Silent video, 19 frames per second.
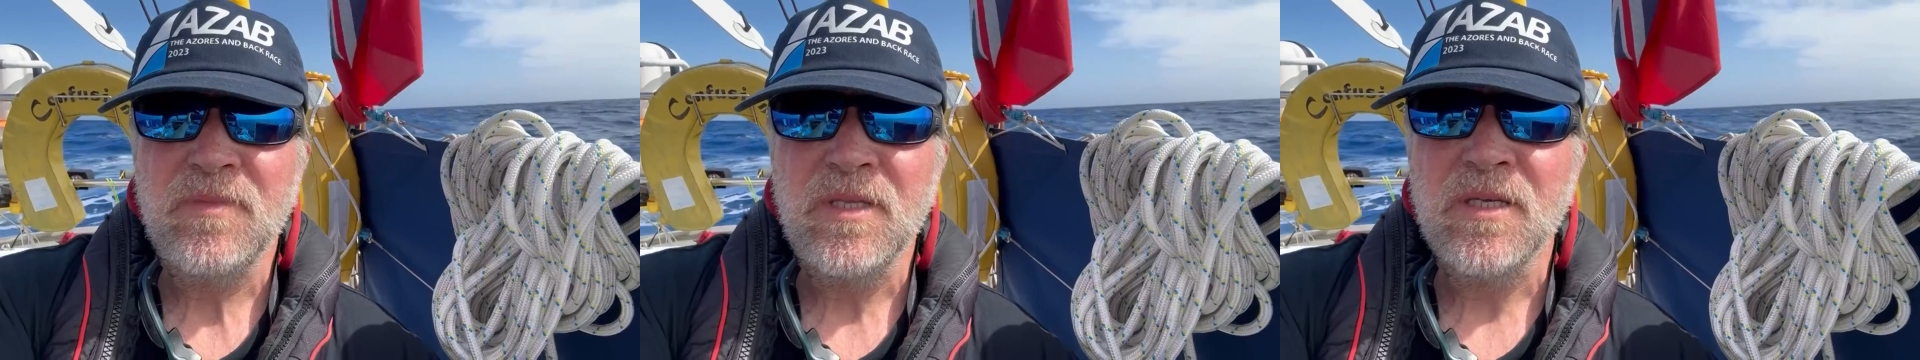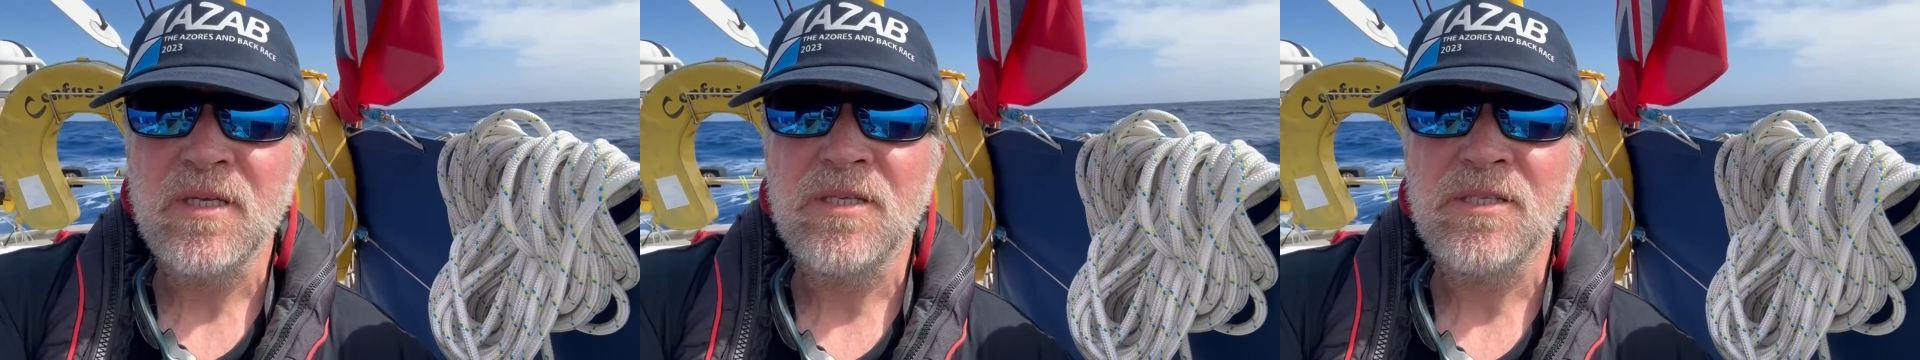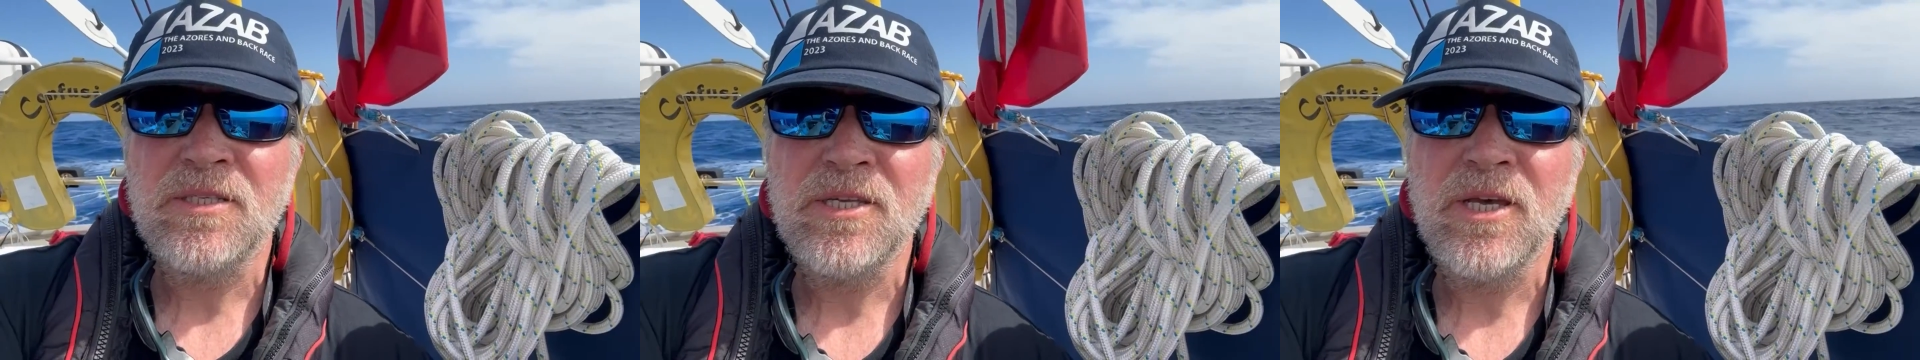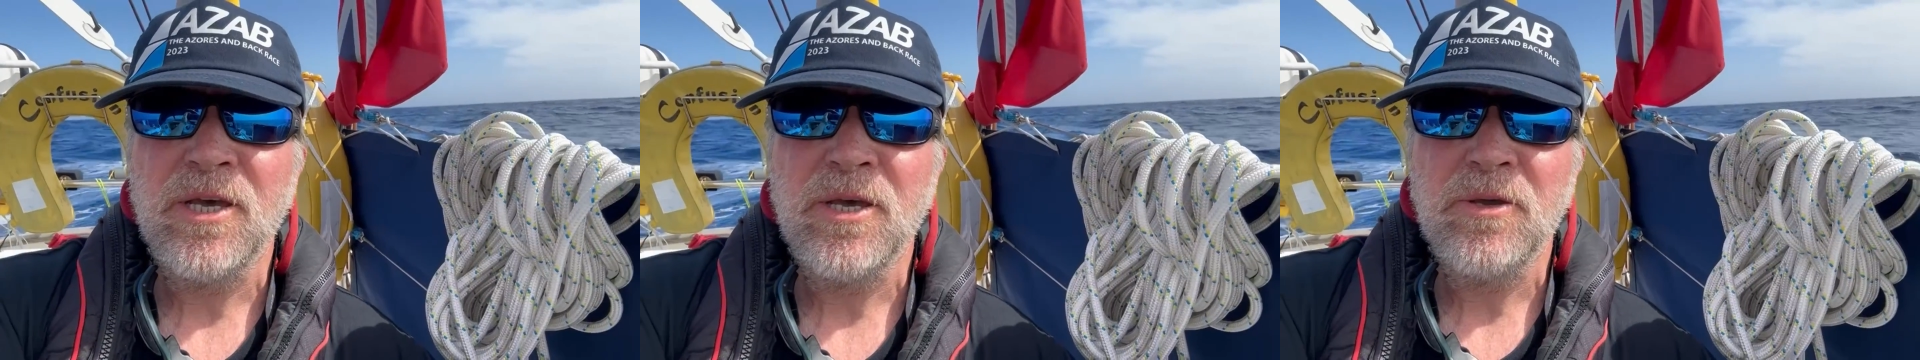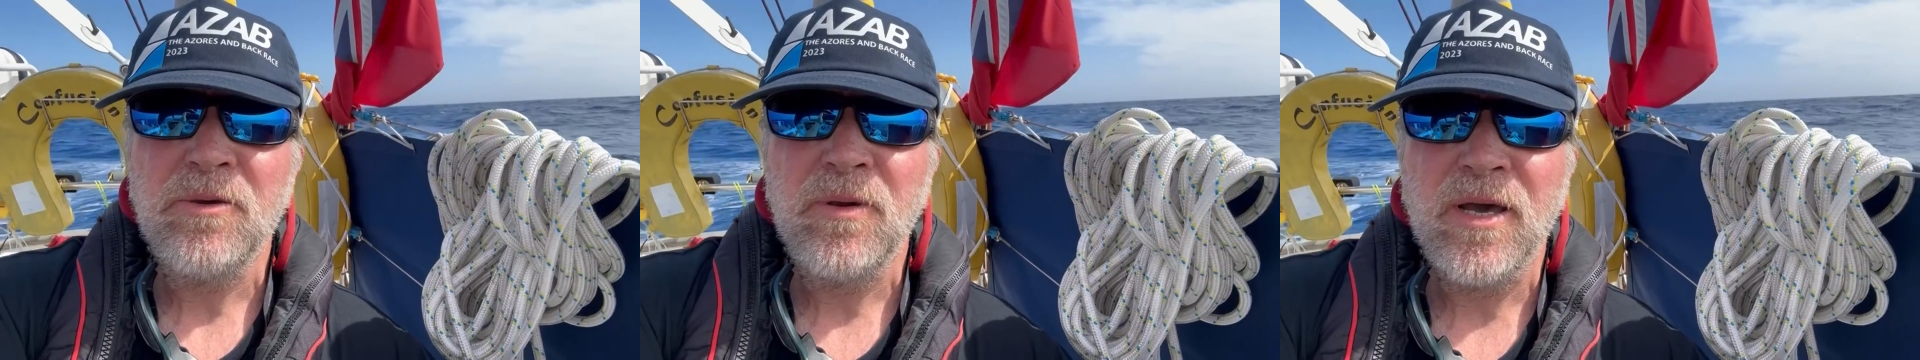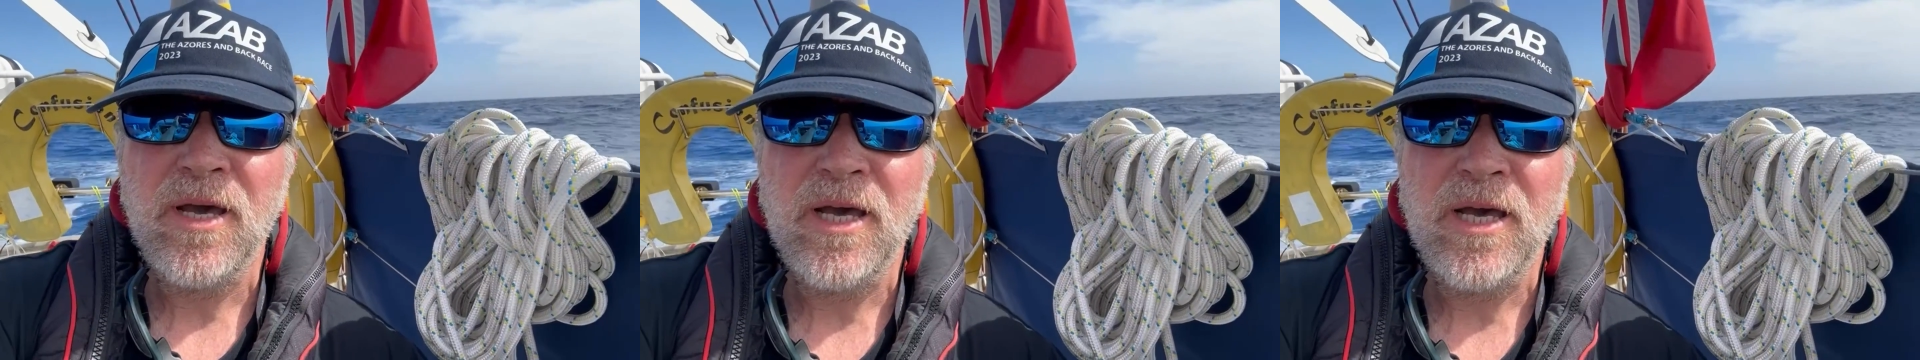So
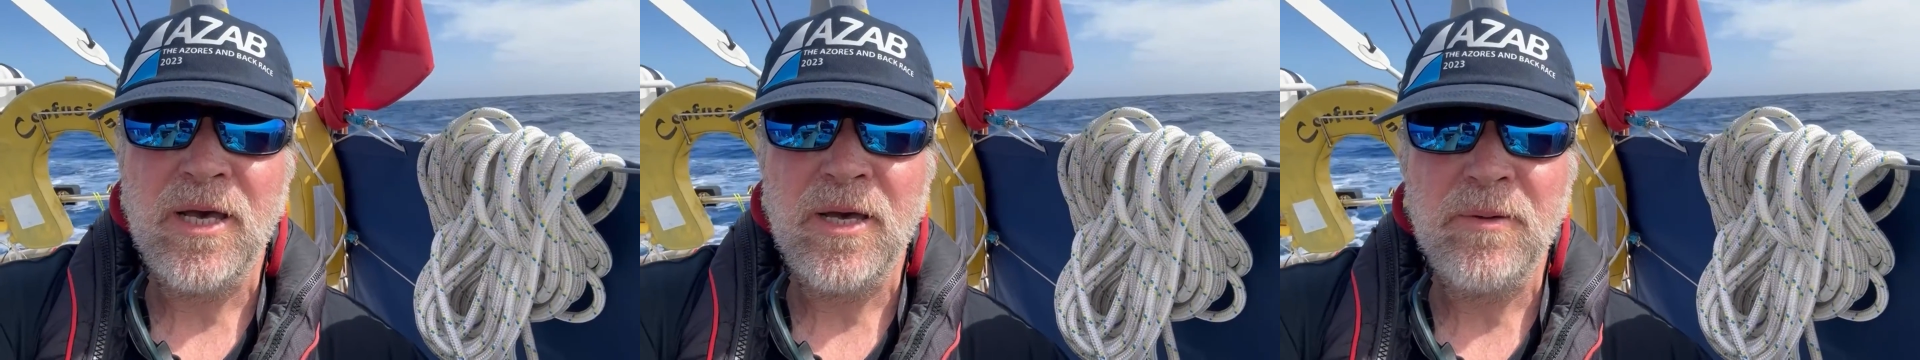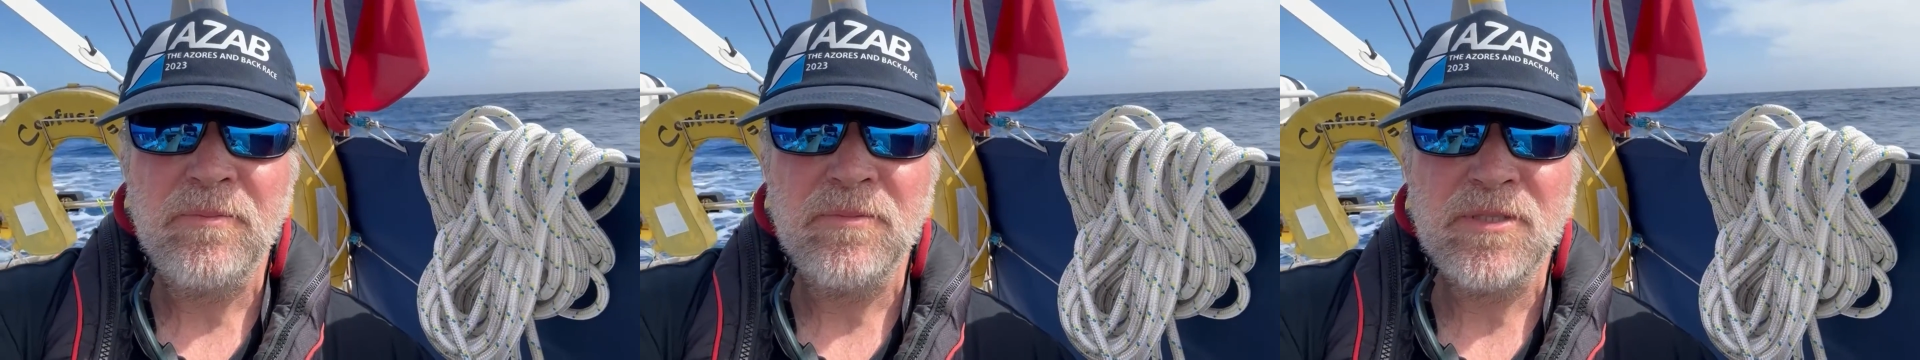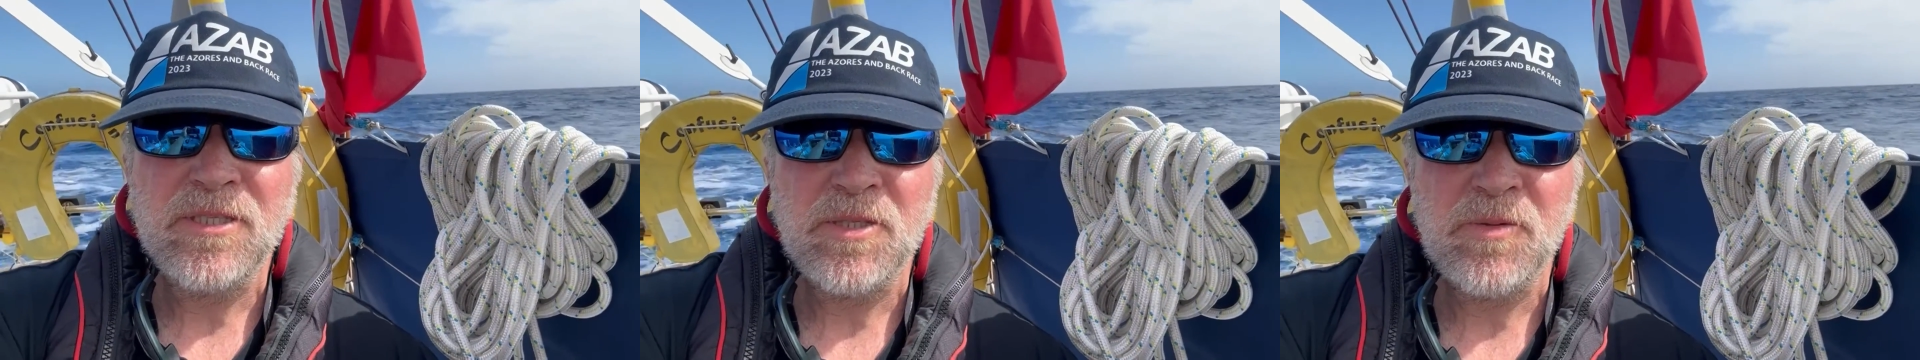just